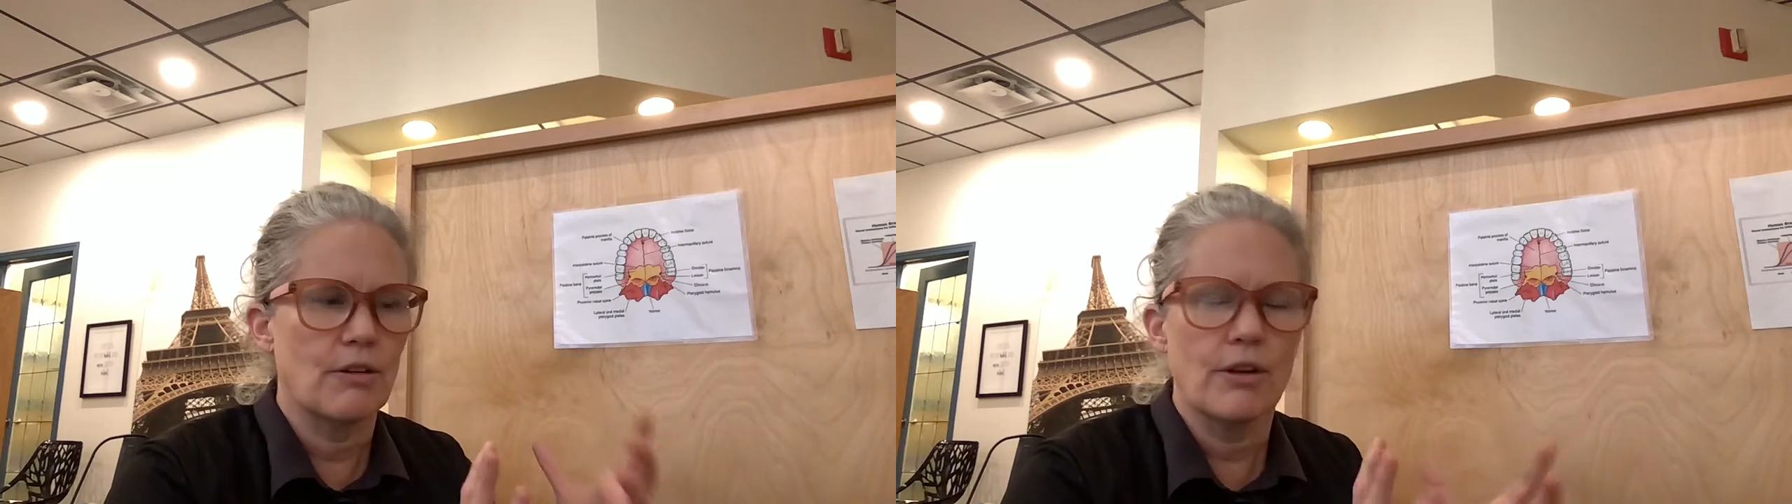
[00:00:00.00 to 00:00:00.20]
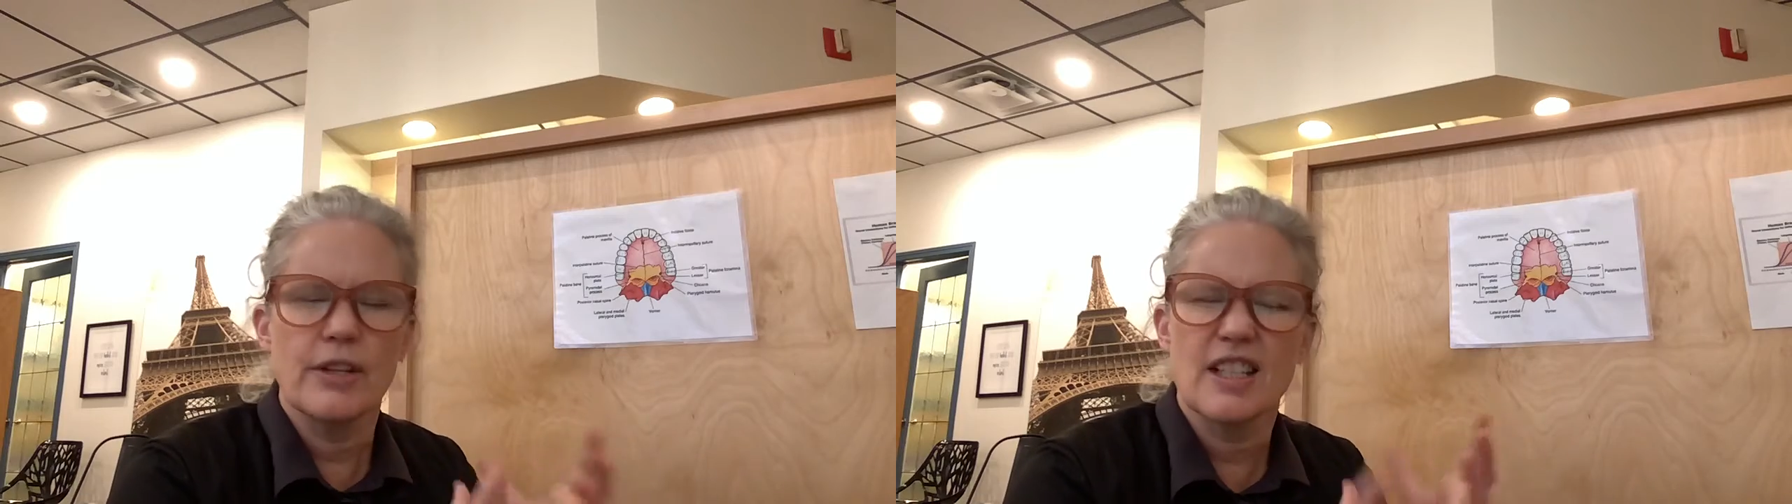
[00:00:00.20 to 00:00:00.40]

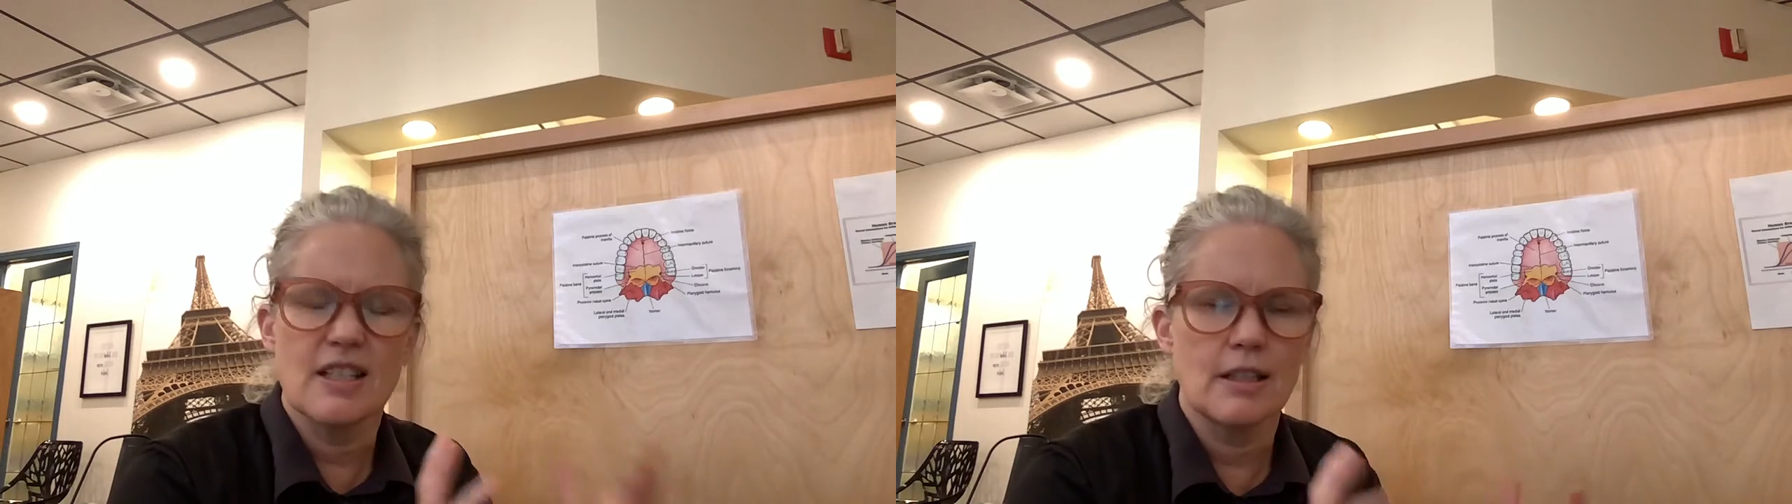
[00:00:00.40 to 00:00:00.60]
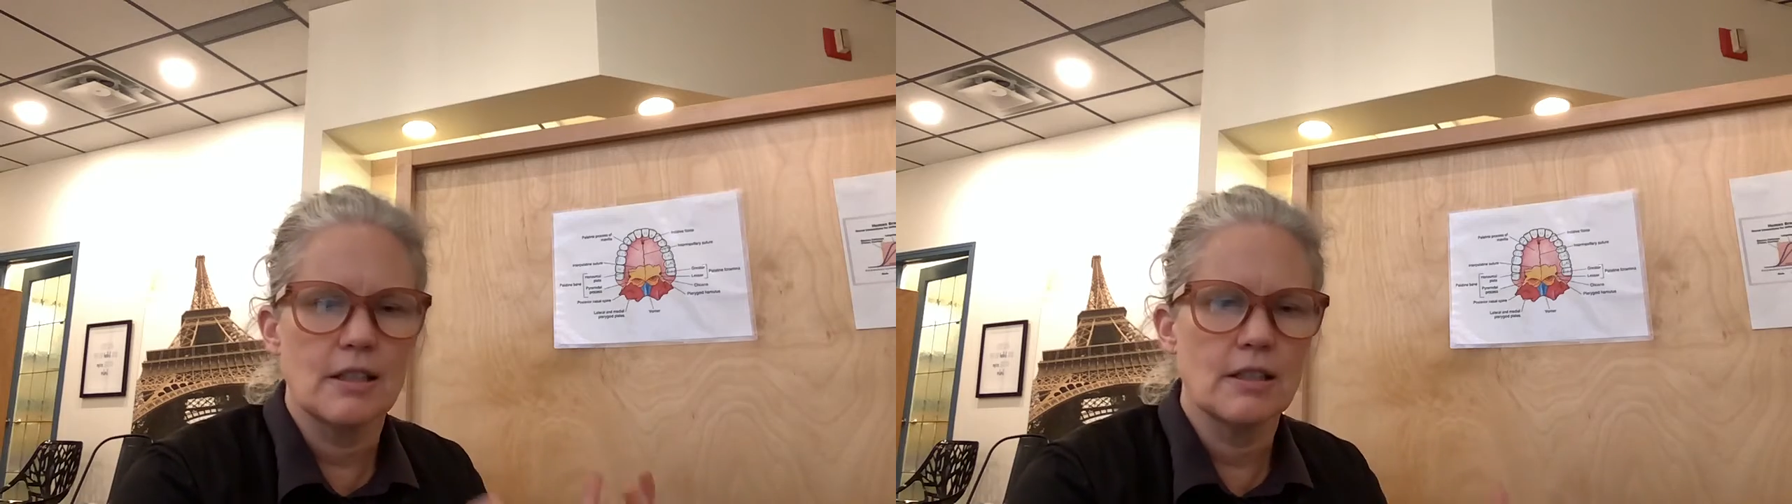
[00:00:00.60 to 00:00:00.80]
all these
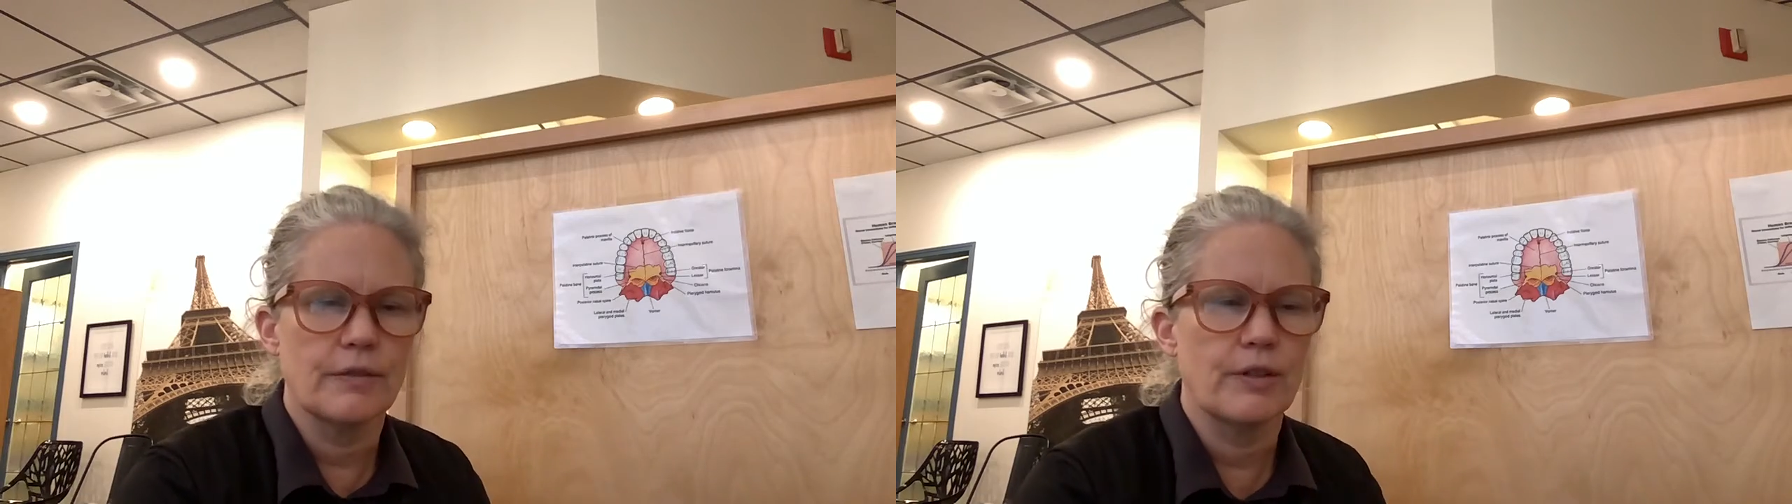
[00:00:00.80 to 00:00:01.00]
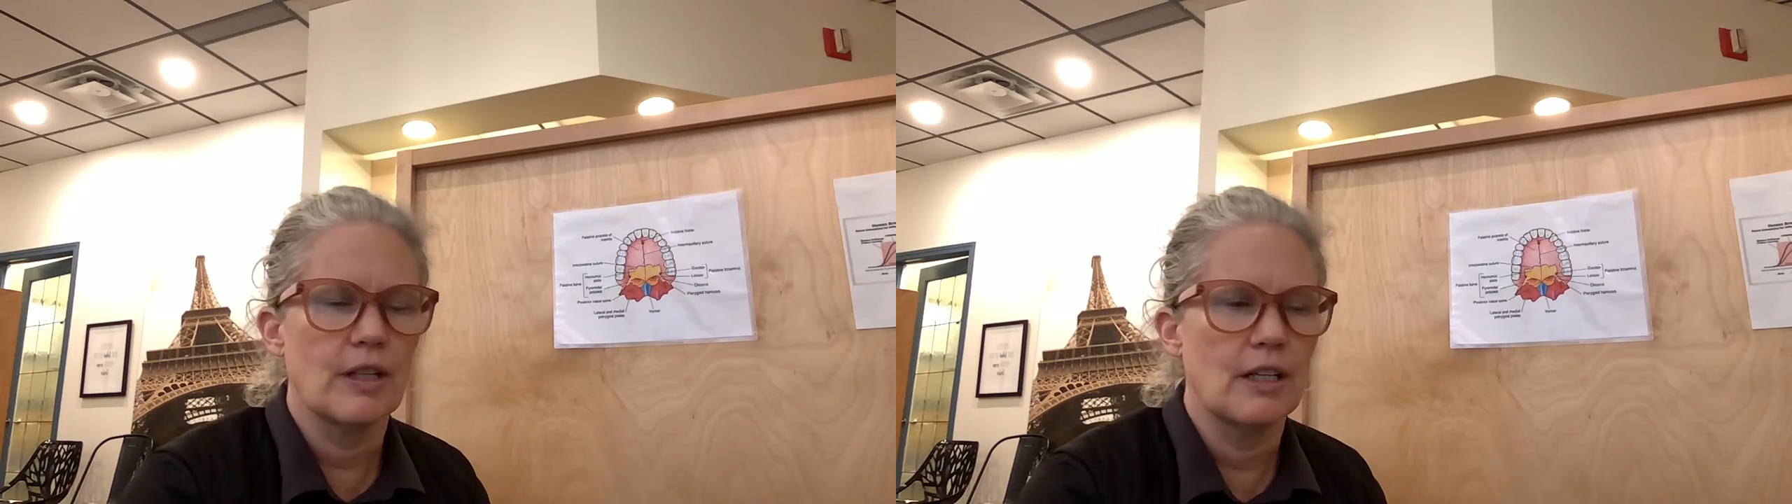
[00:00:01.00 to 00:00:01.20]
little
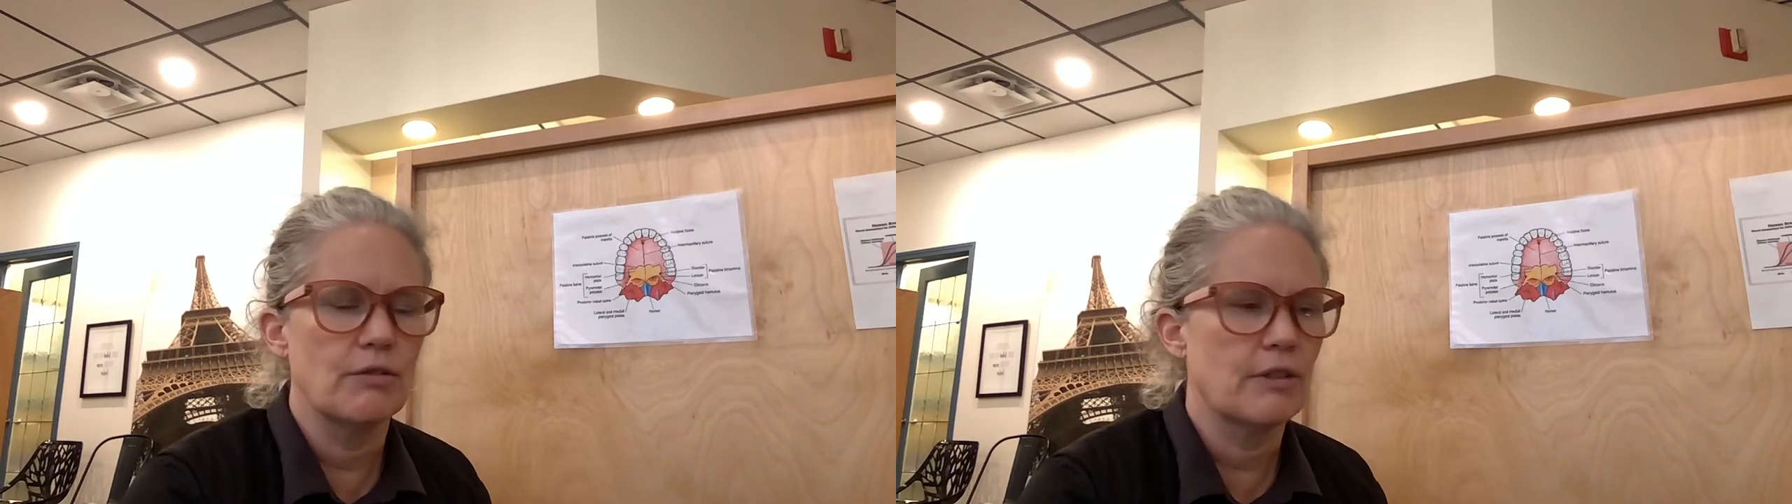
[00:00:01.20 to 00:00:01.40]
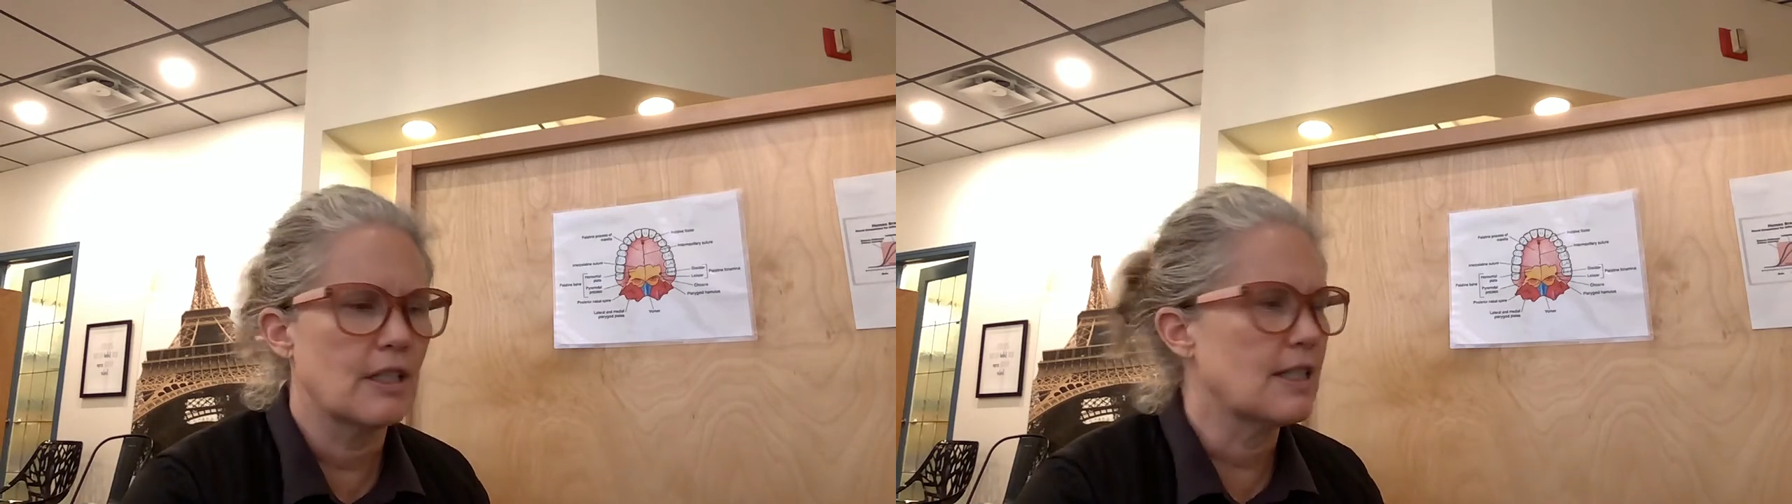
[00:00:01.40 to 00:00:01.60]
different
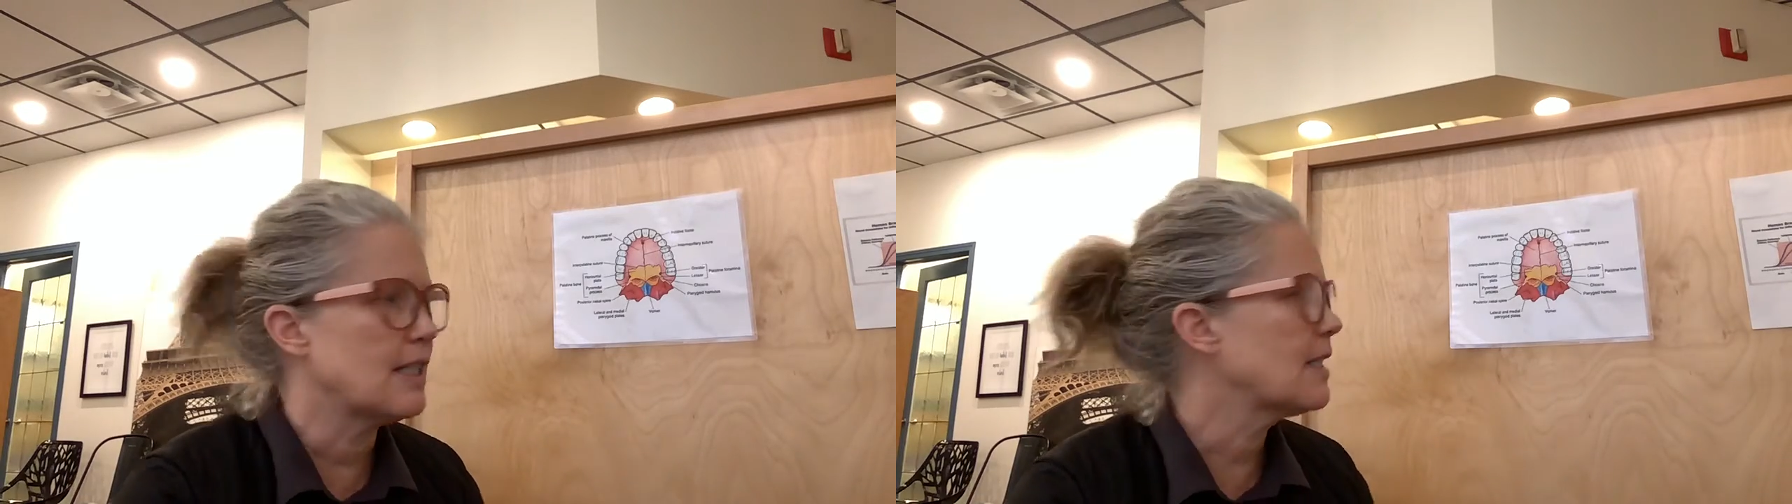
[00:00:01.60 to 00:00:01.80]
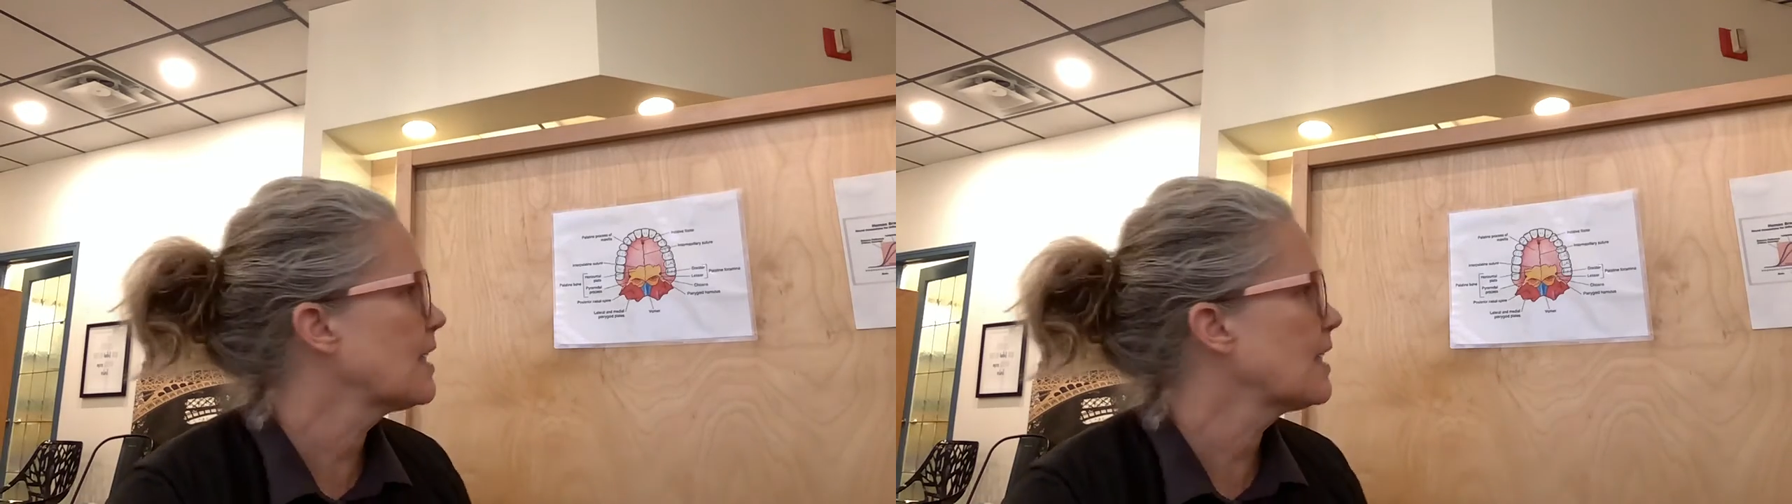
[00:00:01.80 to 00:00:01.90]
intricacies